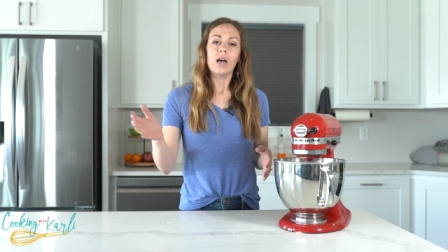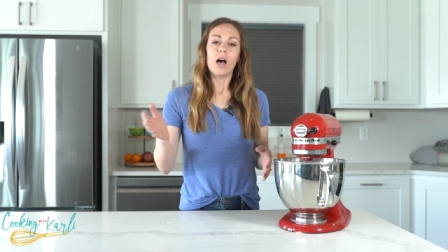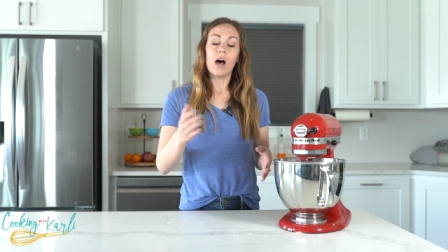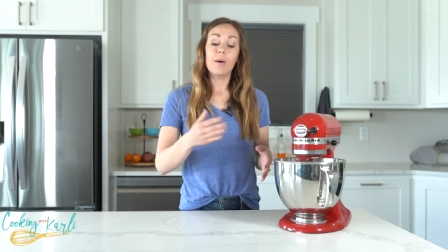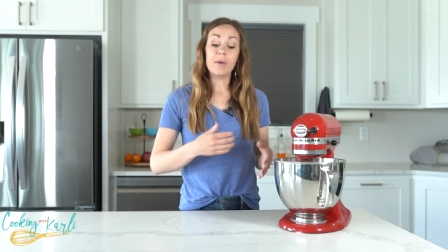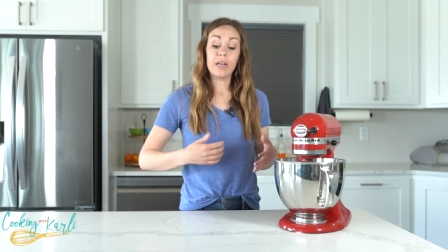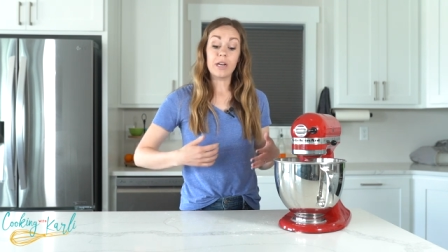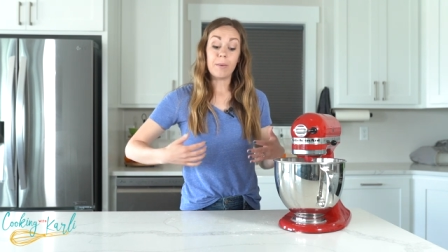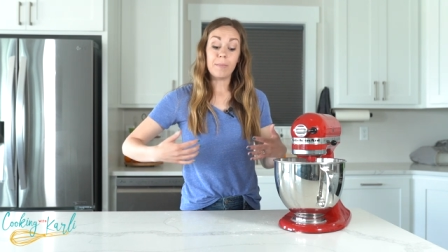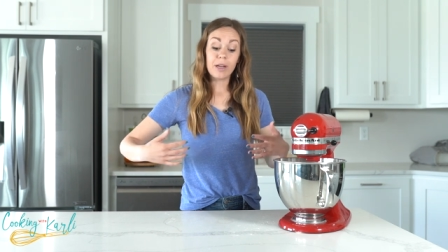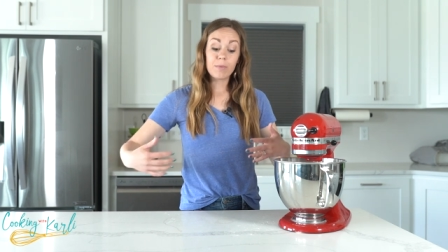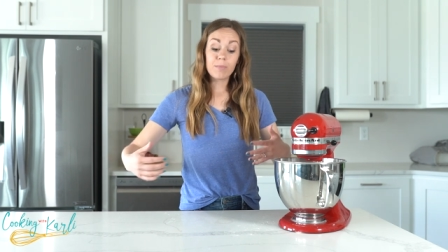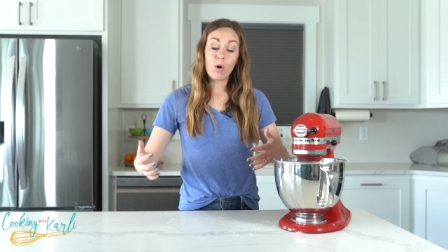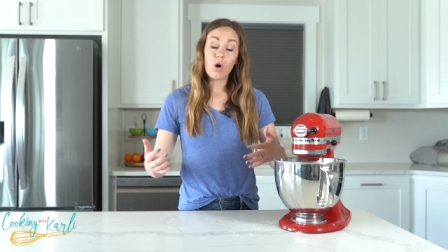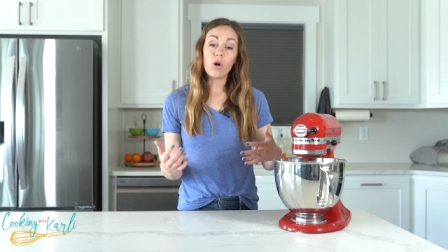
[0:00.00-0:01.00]
um, in a
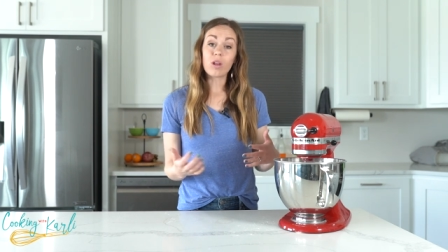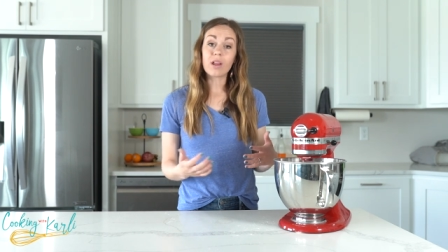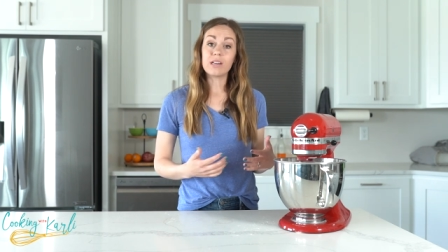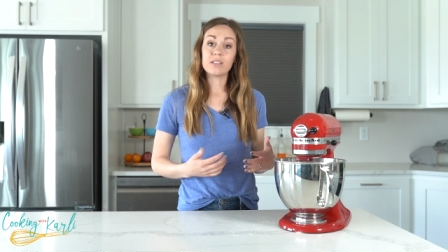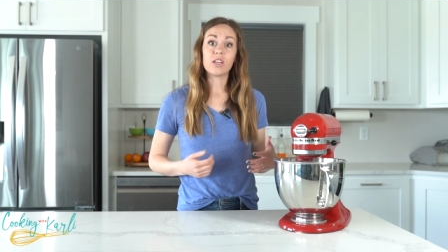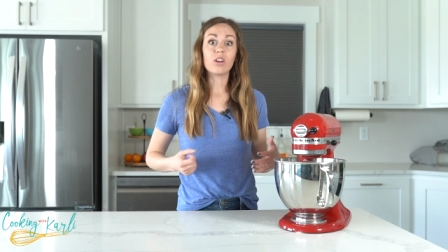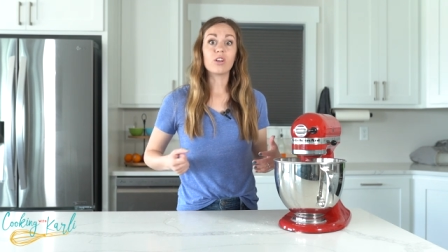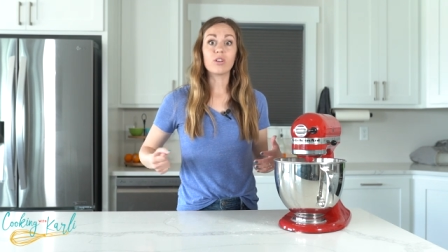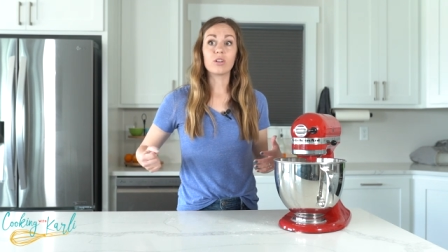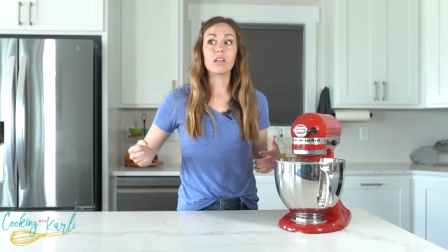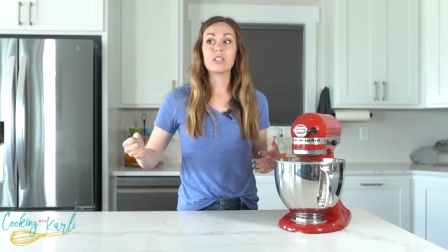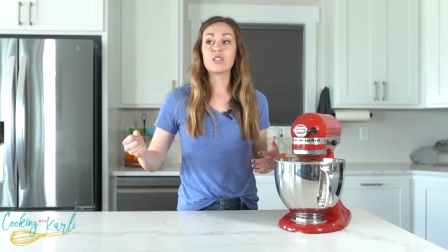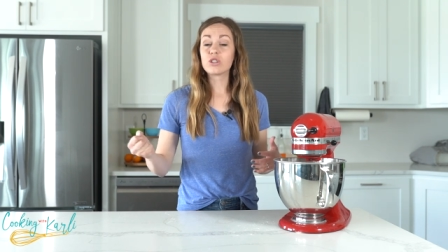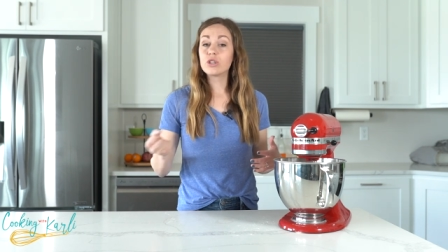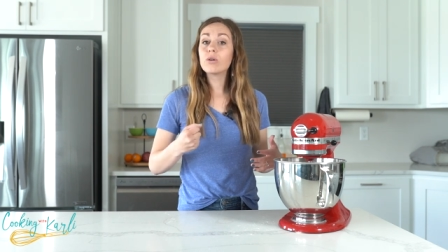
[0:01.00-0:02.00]
big bowl until
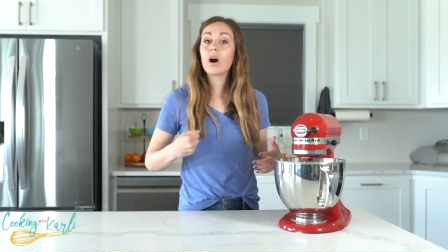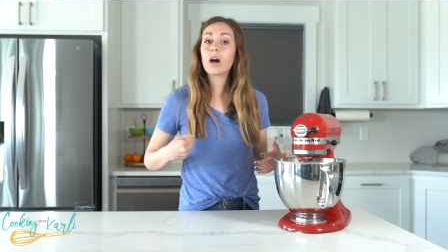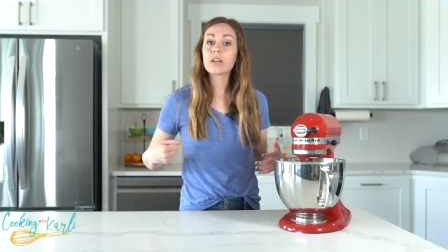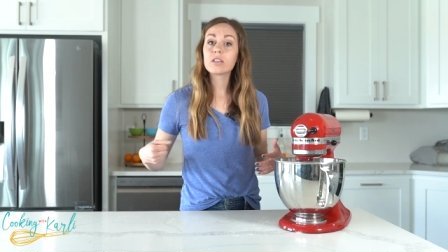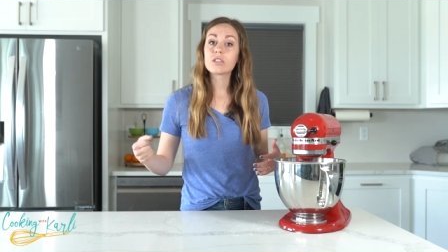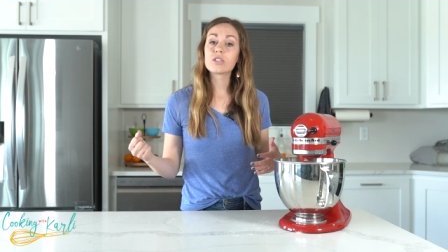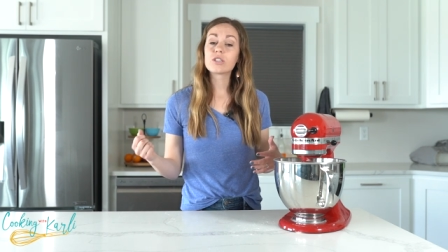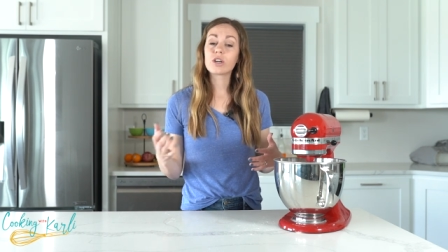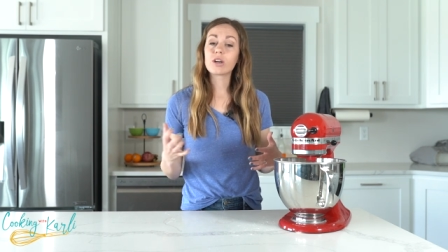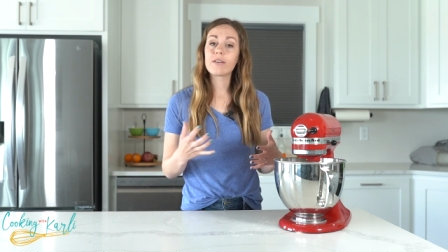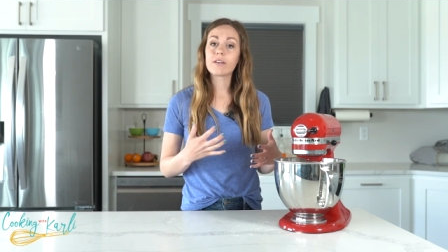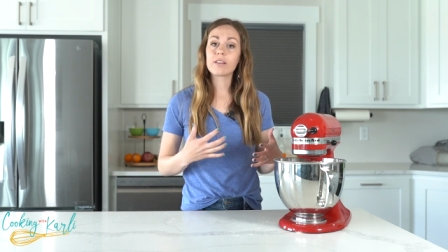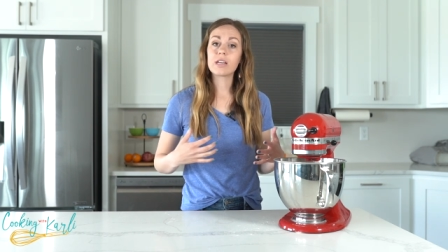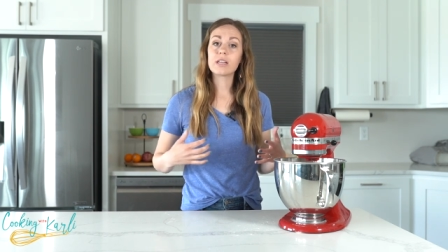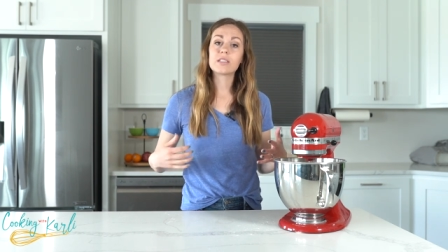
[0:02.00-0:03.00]
it's too hard to stir
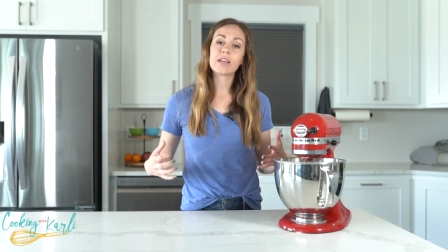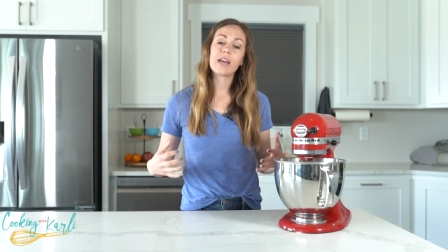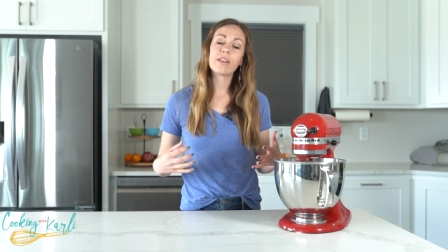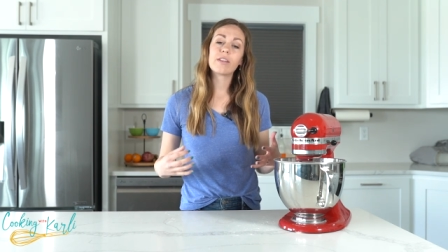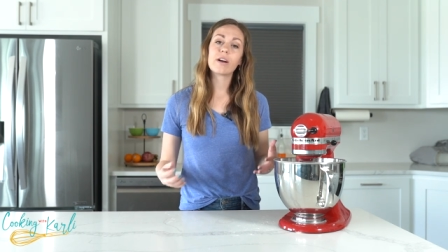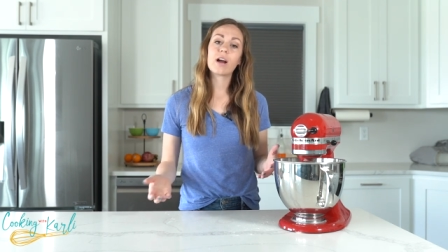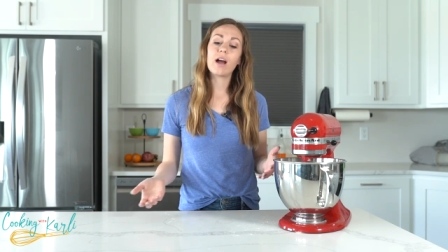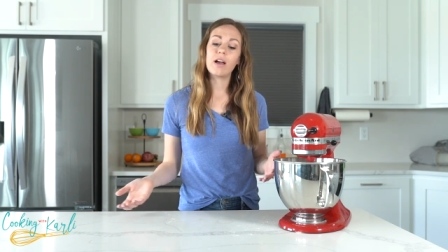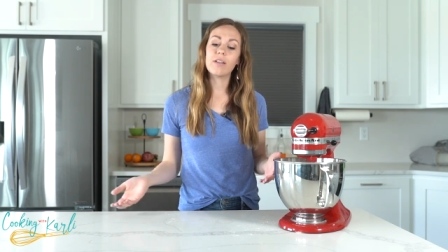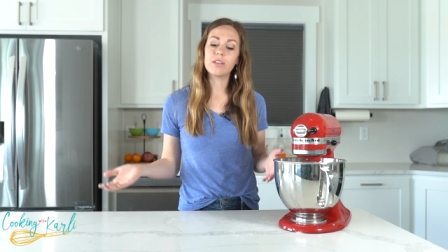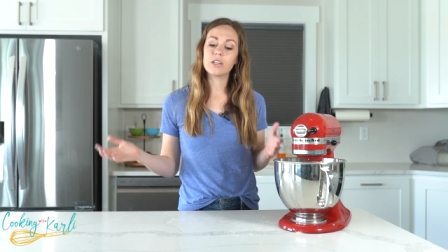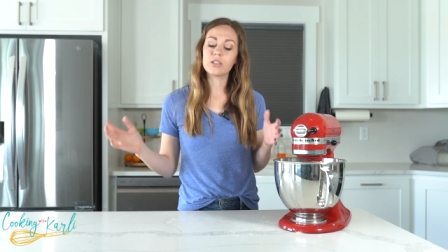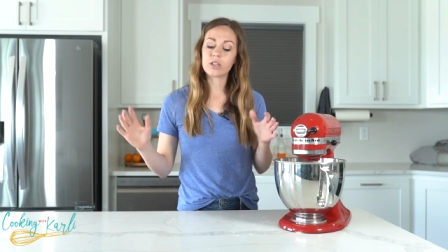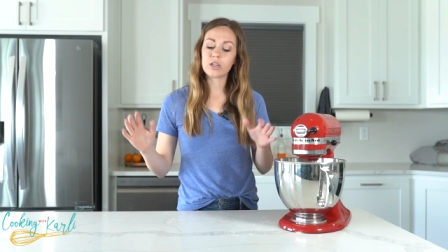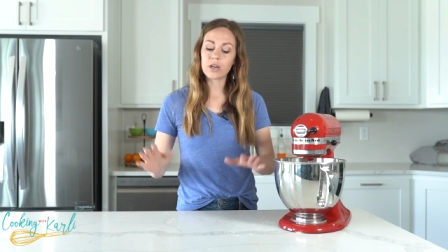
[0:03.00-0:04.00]
everything together and
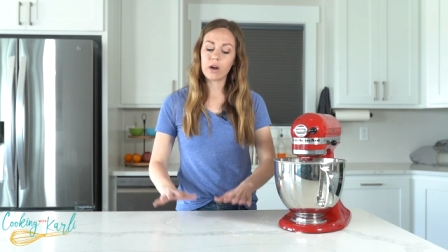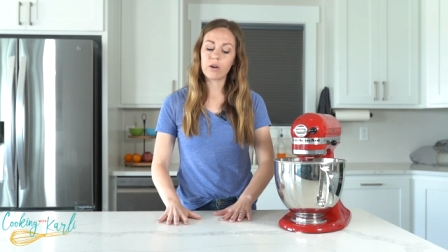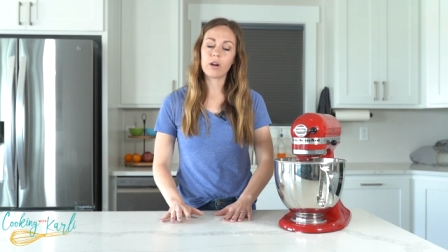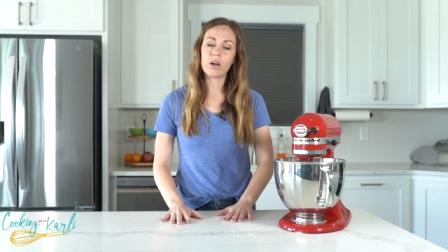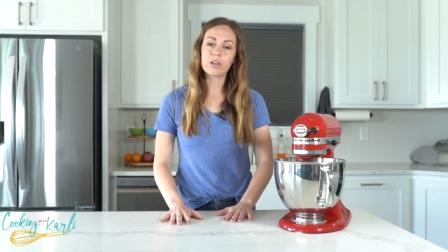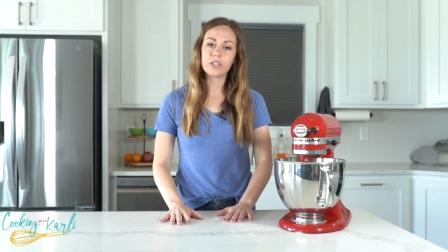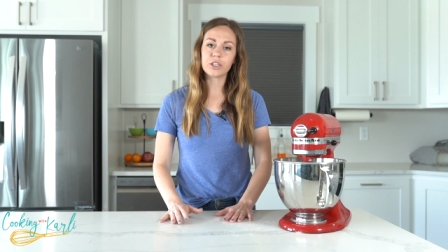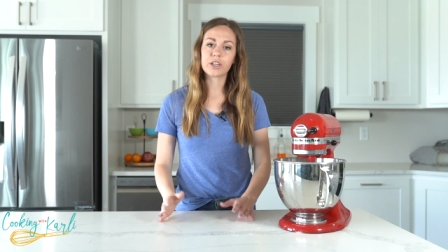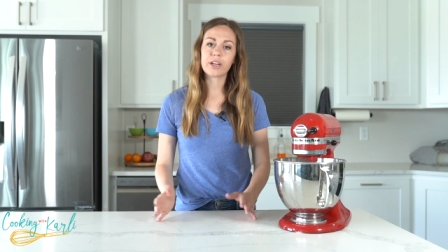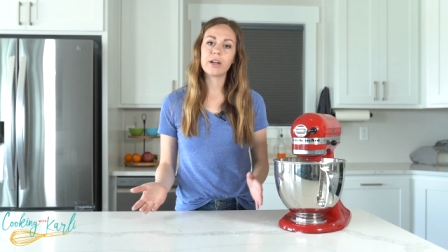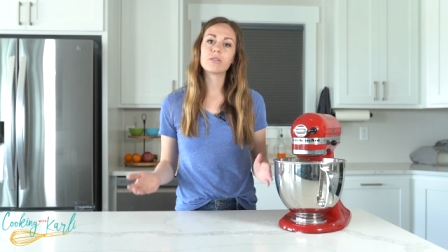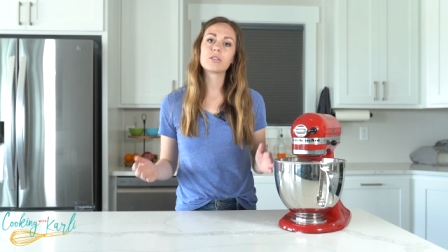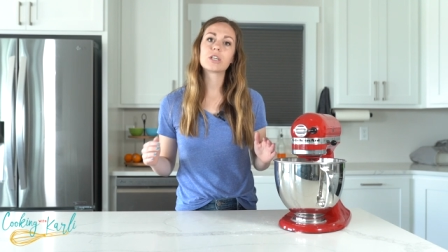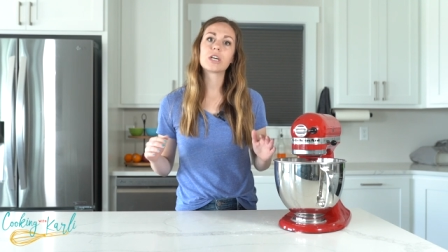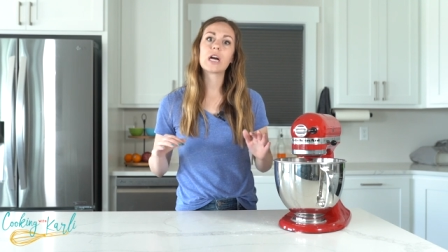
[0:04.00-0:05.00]
then turn it out onto your
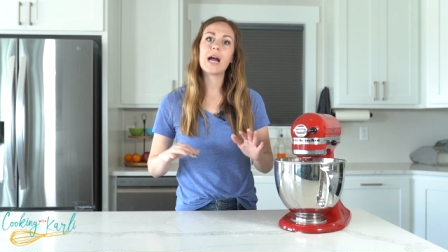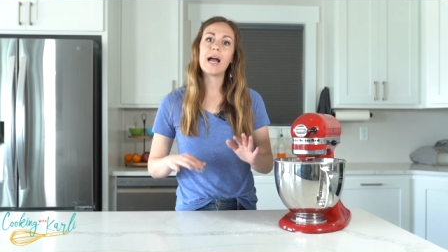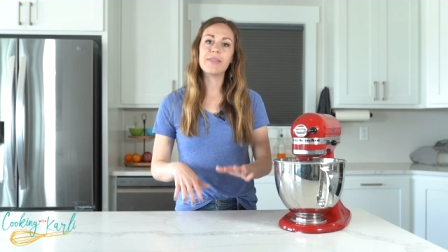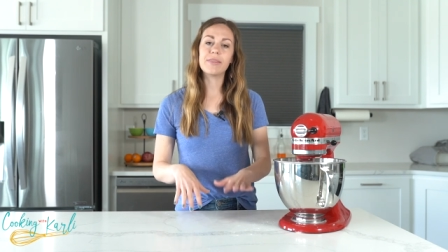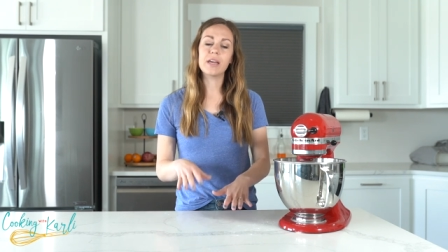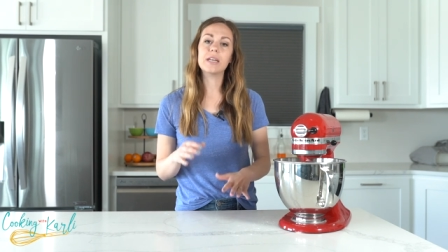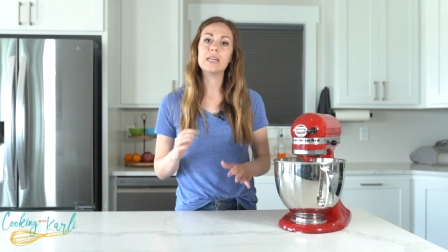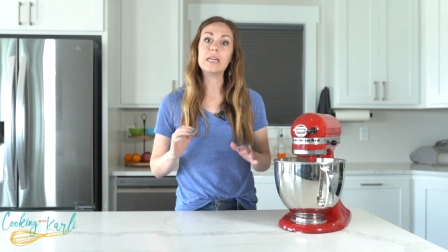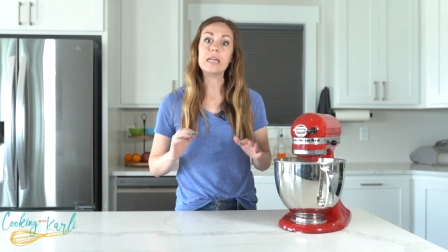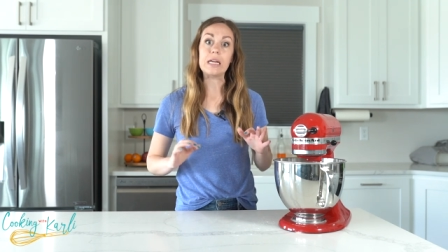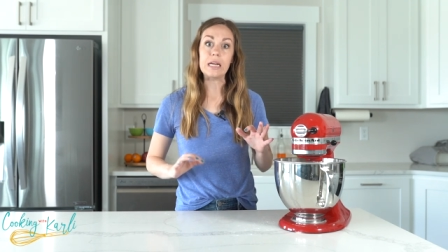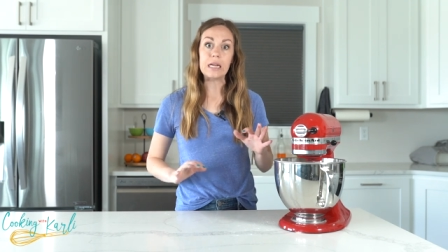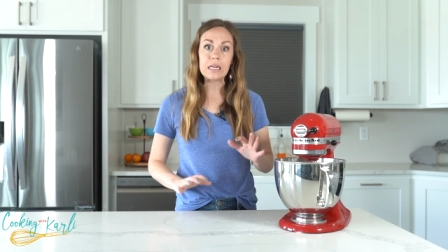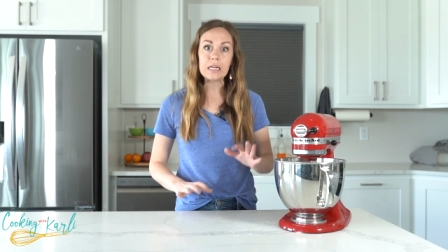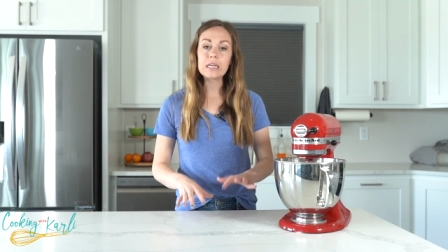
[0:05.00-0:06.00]
counter and then
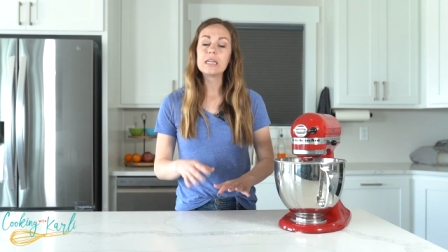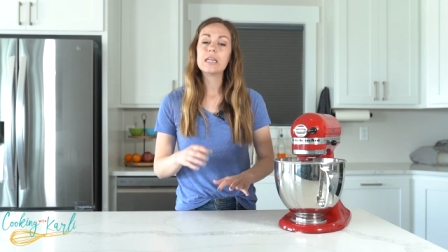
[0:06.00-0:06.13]
knead